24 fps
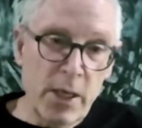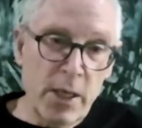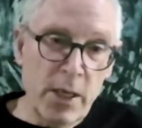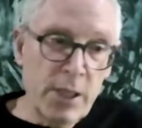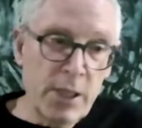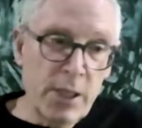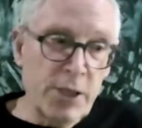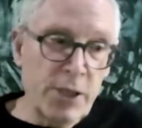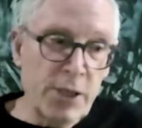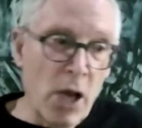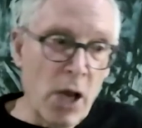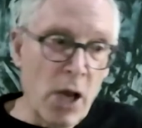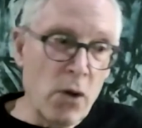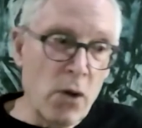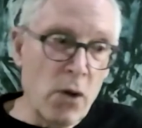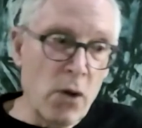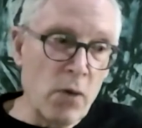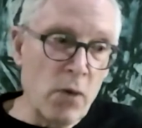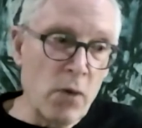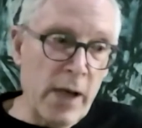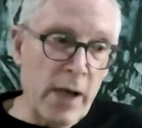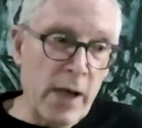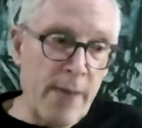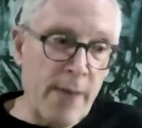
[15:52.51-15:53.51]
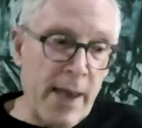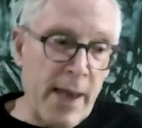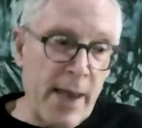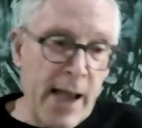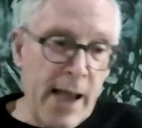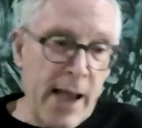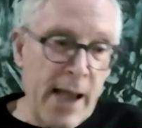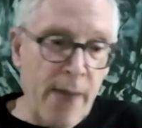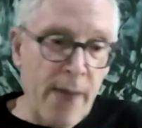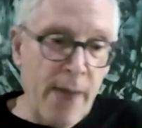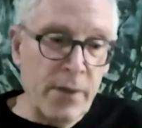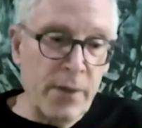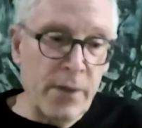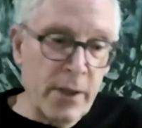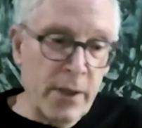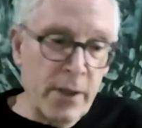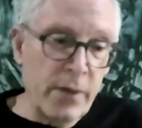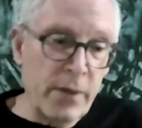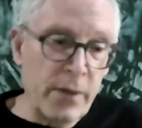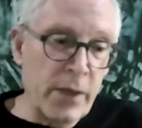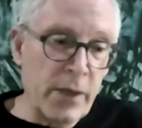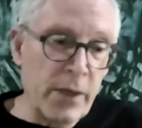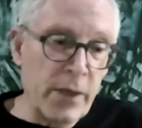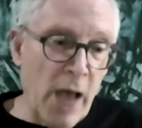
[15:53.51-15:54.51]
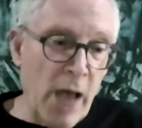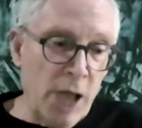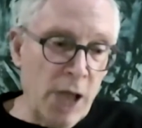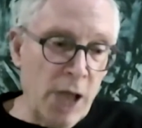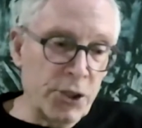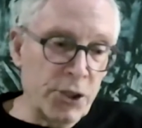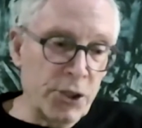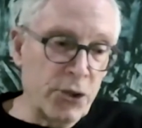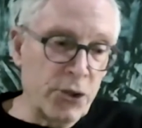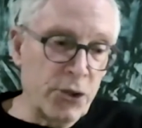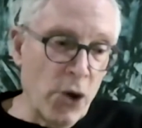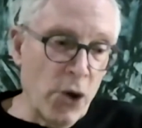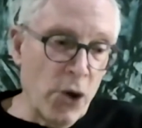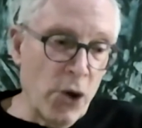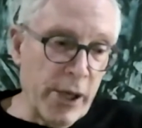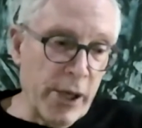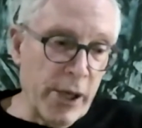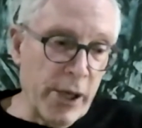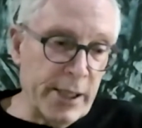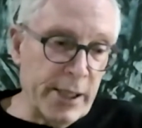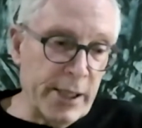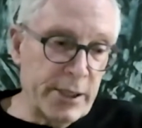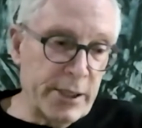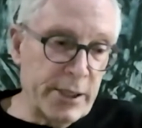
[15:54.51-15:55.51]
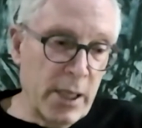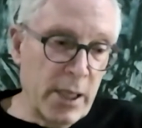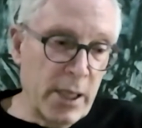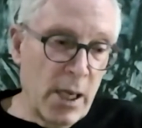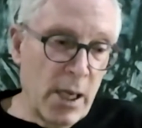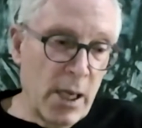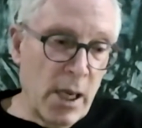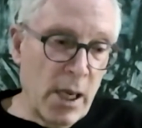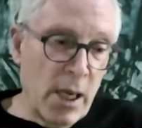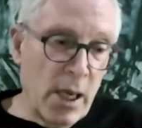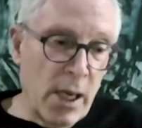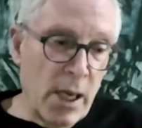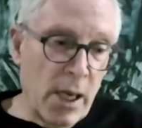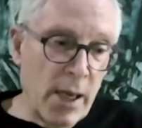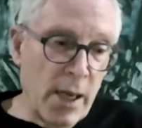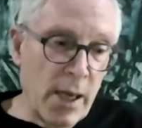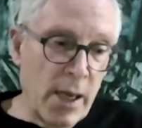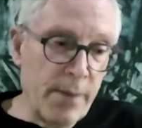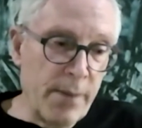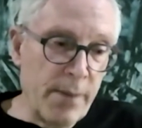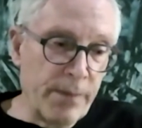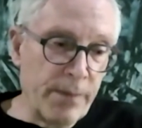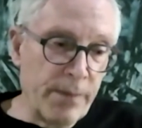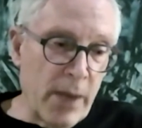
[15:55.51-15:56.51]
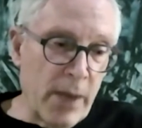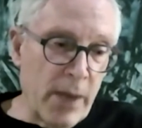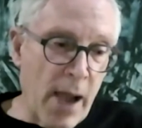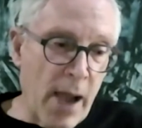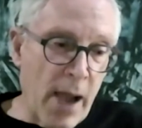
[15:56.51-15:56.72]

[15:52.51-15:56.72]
So when I make up the larger drawings, I'm